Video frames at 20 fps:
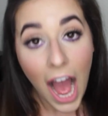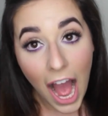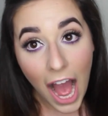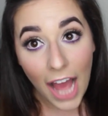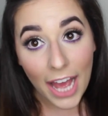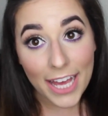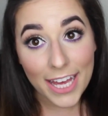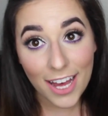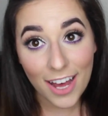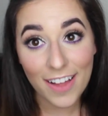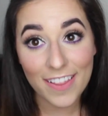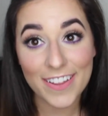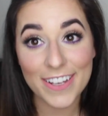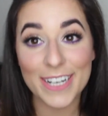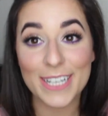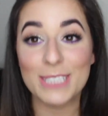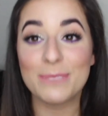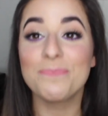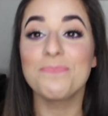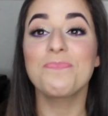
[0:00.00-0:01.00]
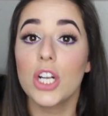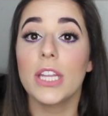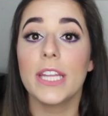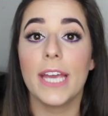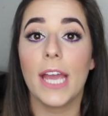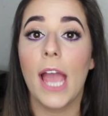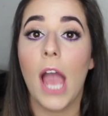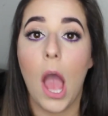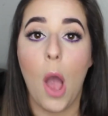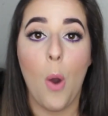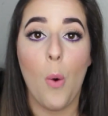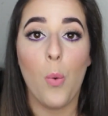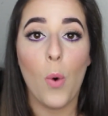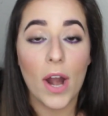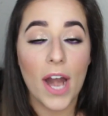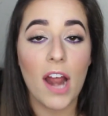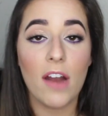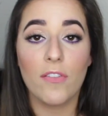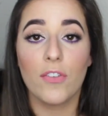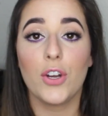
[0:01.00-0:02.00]
eye color. Literally
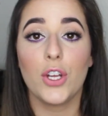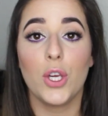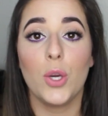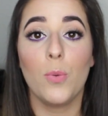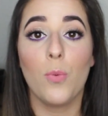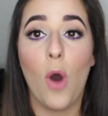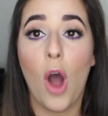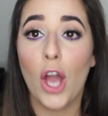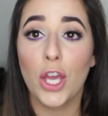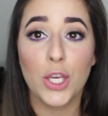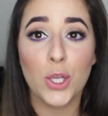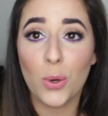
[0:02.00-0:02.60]
whatever you want.